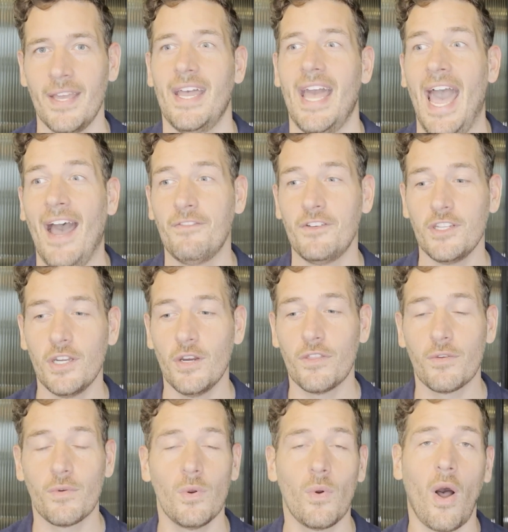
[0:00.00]
After you go
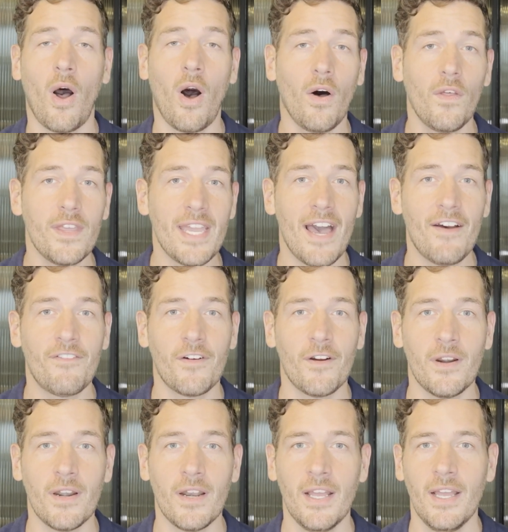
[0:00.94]
through all the
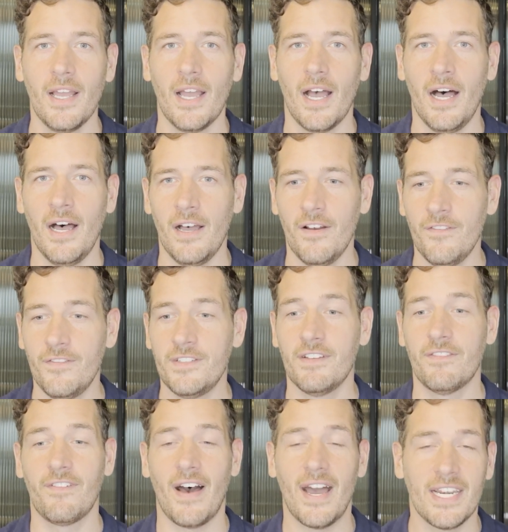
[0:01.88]
effort of
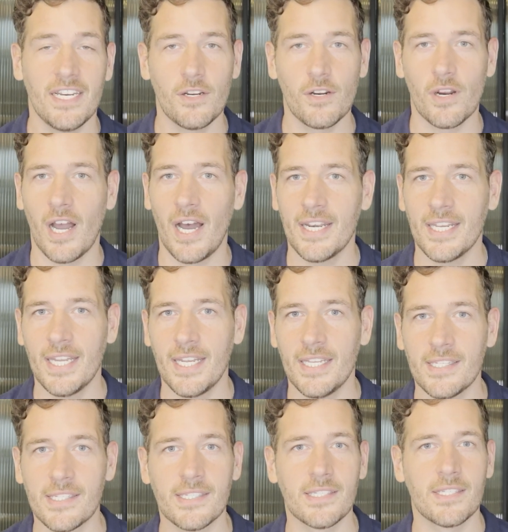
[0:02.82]
defining your
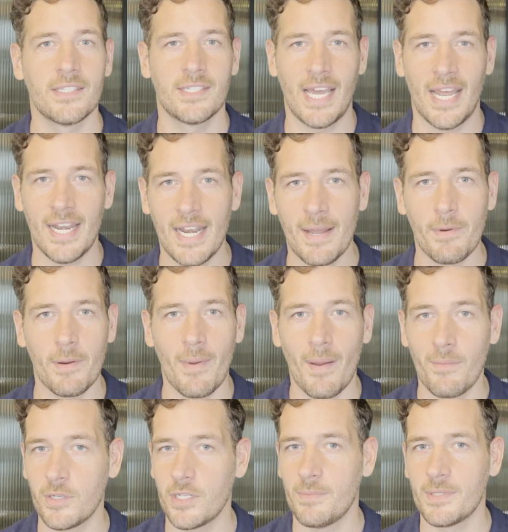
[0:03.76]
audience, setting up your
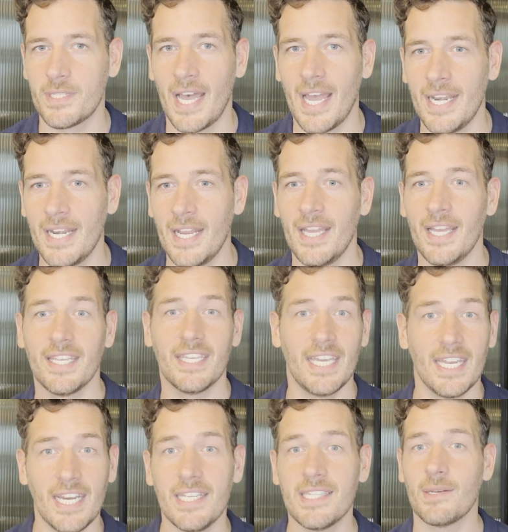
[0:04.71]
membership site,
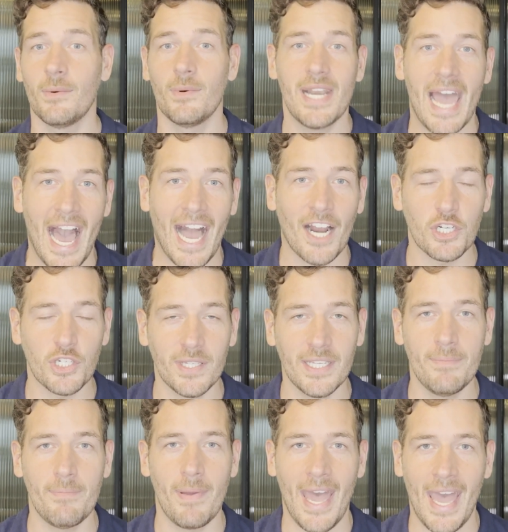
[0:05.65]
getting someone to
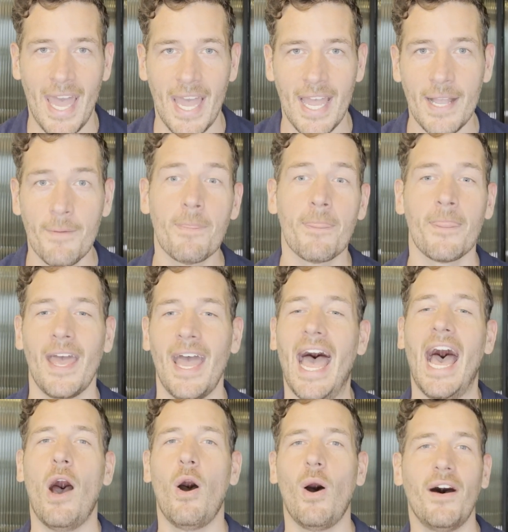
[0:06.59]
actually pay,
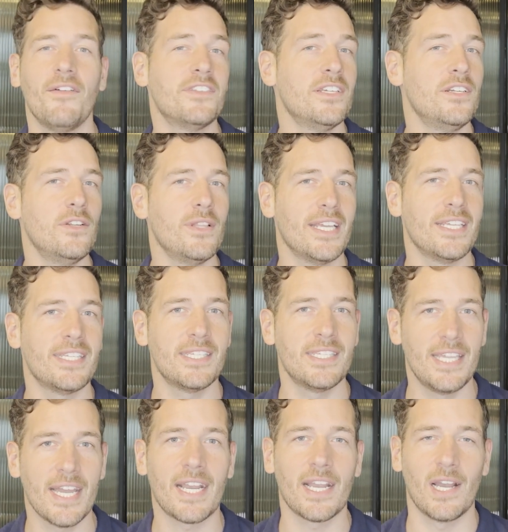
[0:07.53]
how often do they
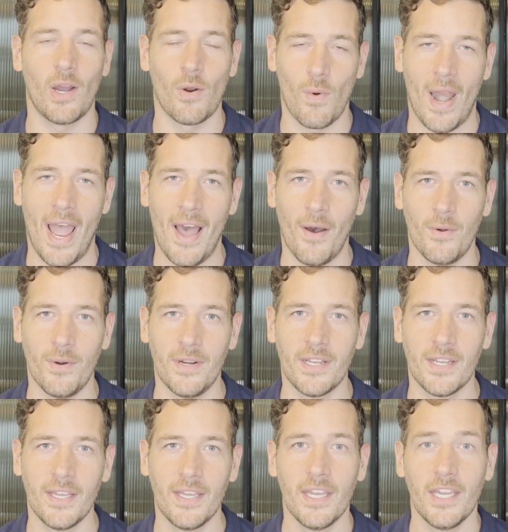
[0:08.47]
stick around?
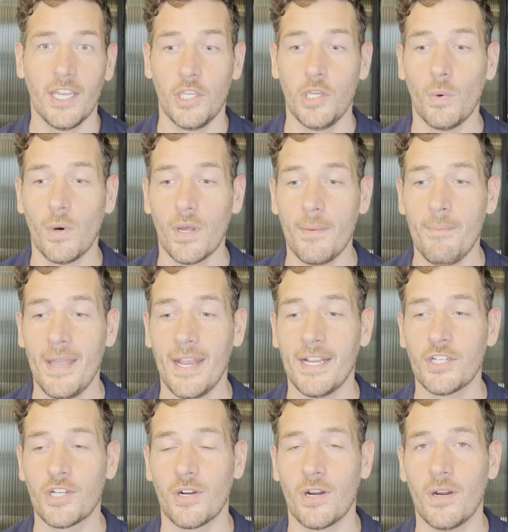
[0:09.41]
You want to make
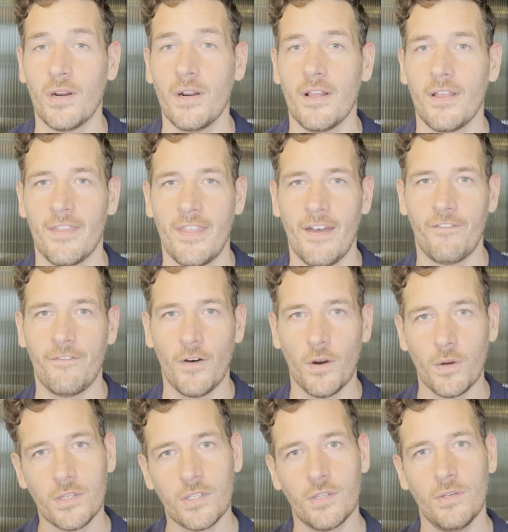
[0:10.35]
sure that
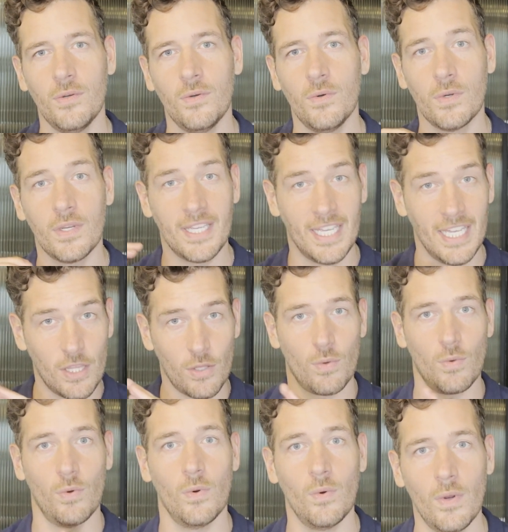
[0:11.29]
folks who get
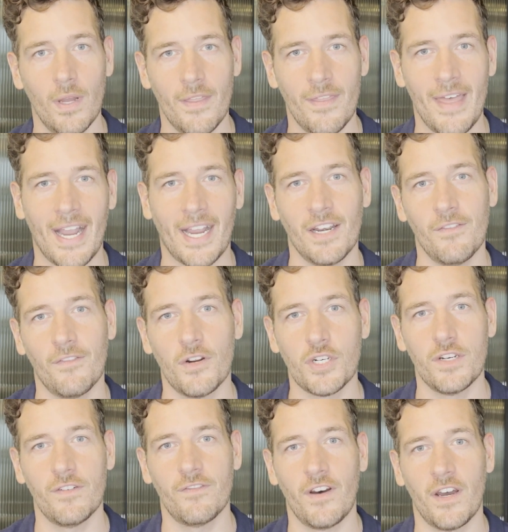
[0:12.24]
through that
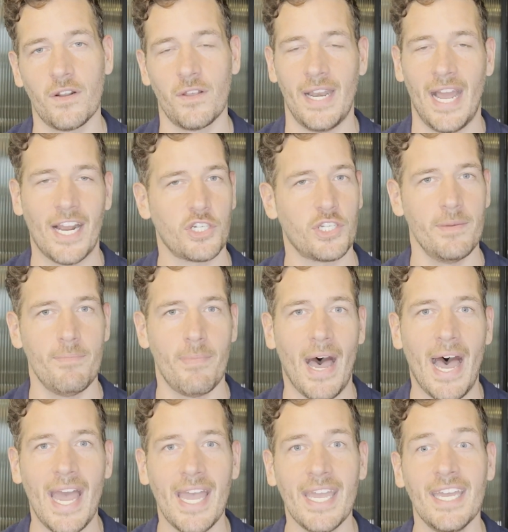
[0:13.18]
conversion funnel and actually
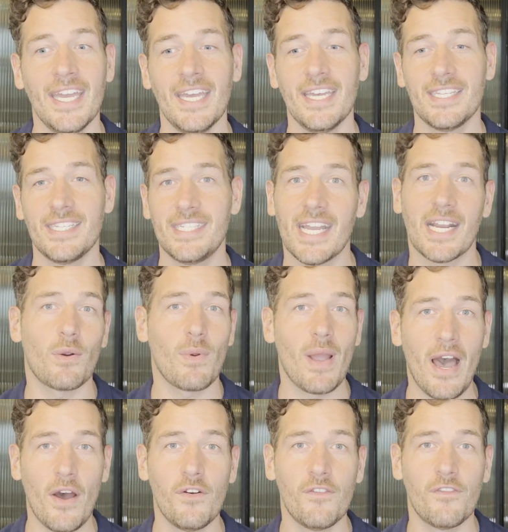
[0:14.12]
buy stick
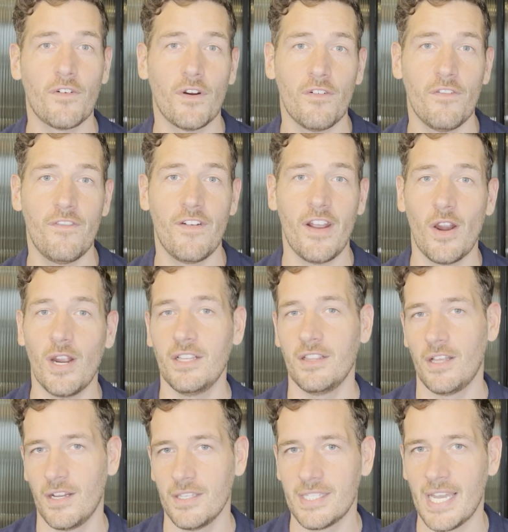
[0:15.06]
around for a very
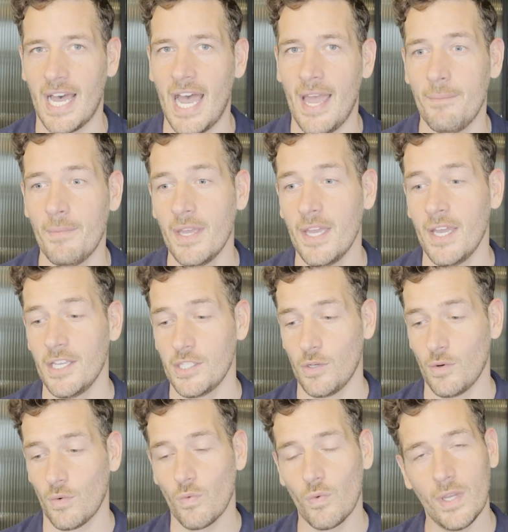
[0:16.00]
long time. So
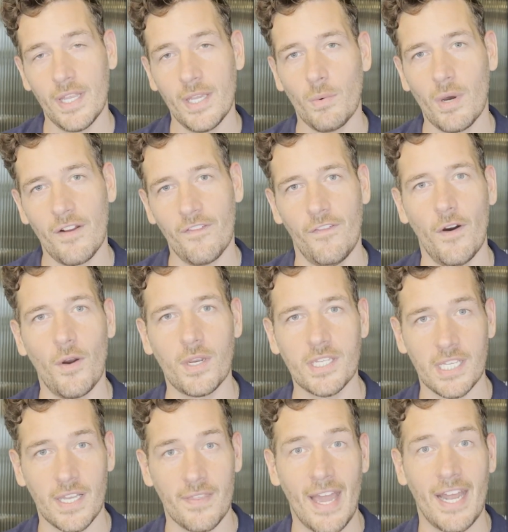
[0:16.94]
we really want to
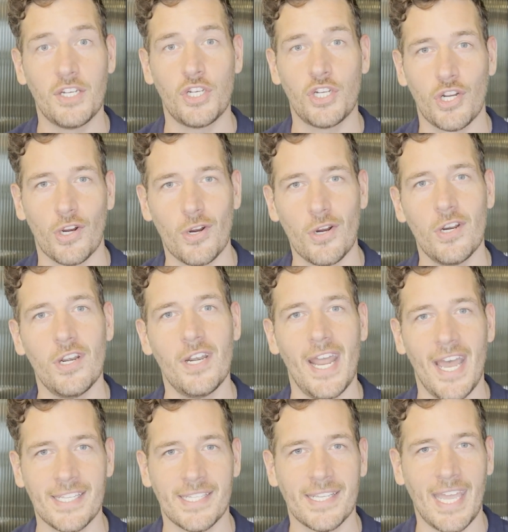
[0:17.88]
focus on that churn
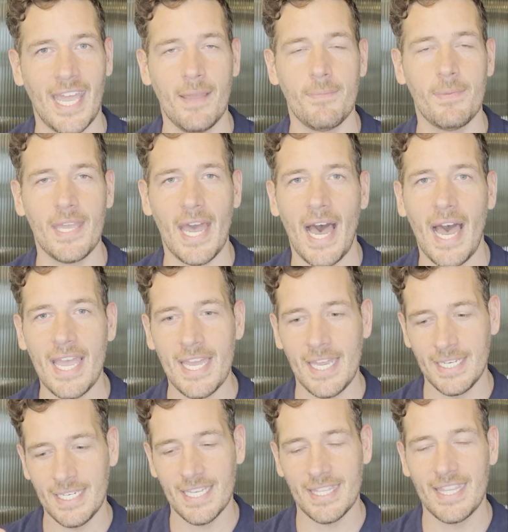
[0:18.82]
as a KPI
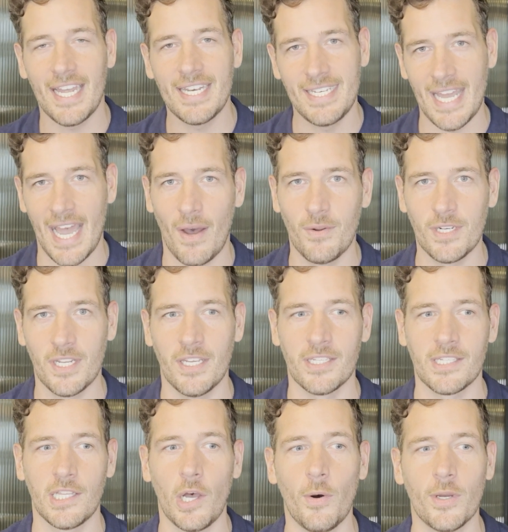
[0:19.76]
and get that down to
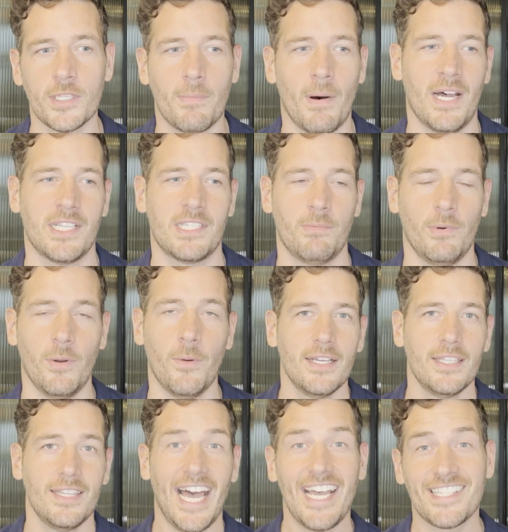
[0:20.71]
as low as possible.
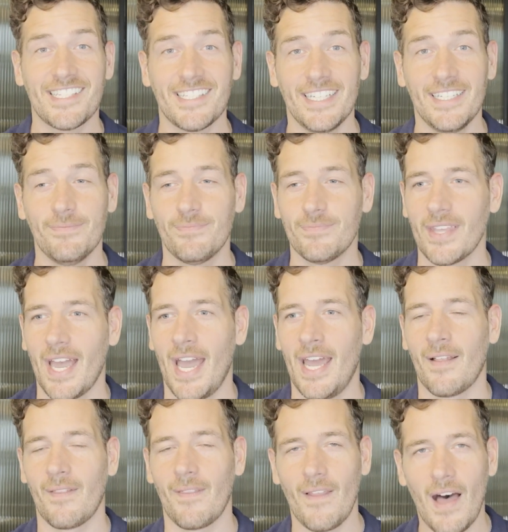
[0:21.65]
Lastly, and
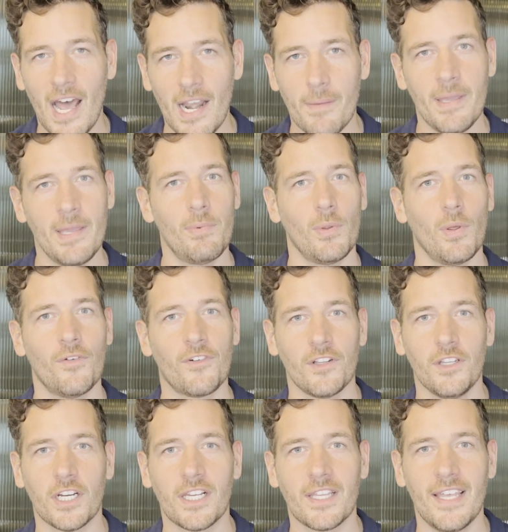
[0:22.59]
a lot of people
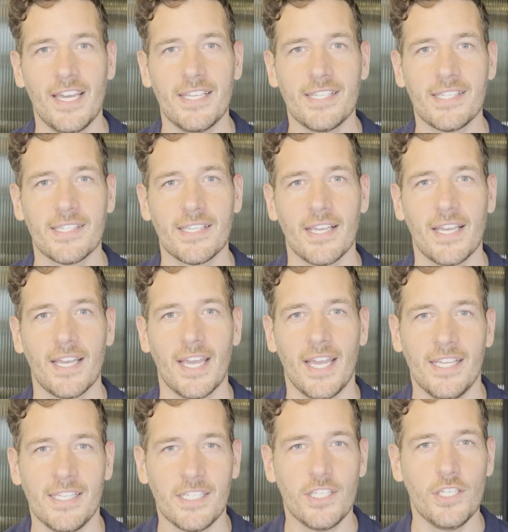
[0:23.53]
overlook this,
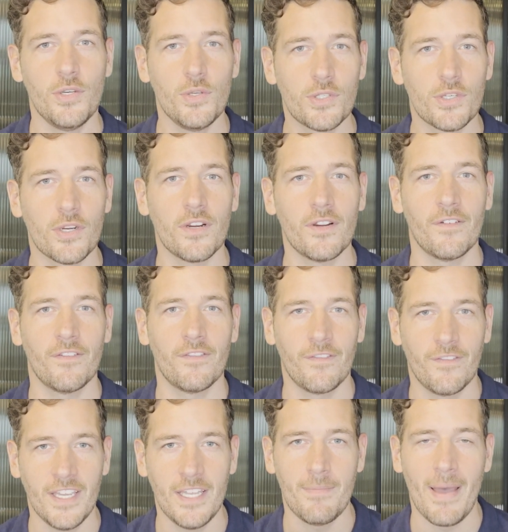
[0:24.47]
is user
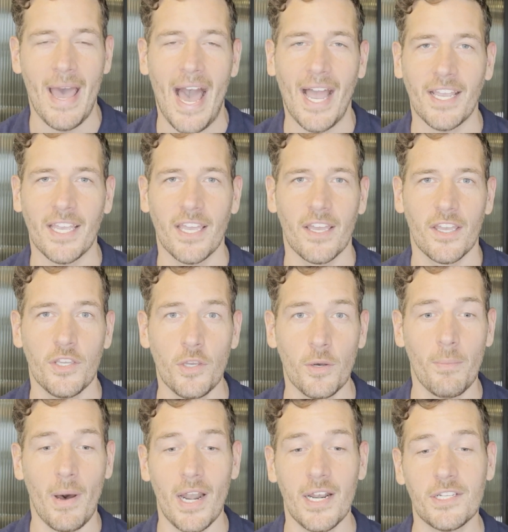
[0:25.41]
feedback. You'll
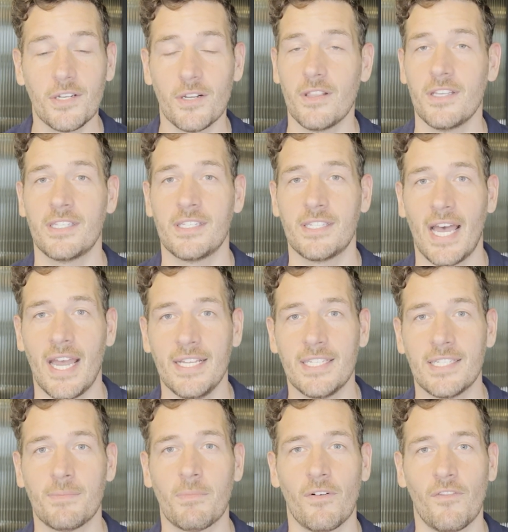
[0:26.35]
monitor the
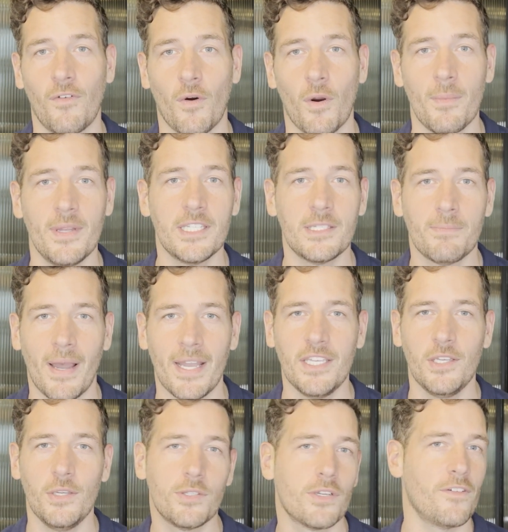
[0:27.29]
site's performance by
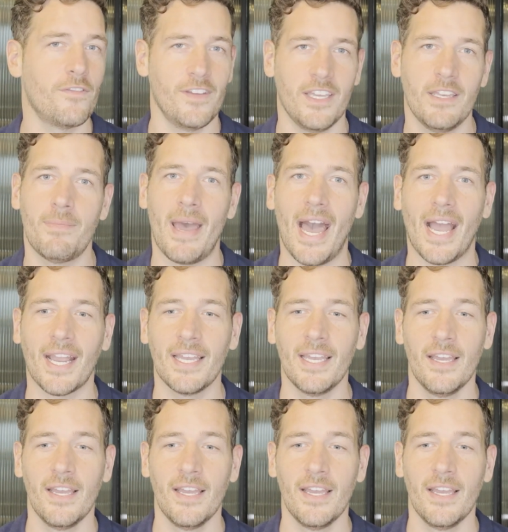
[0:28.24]
user feedback.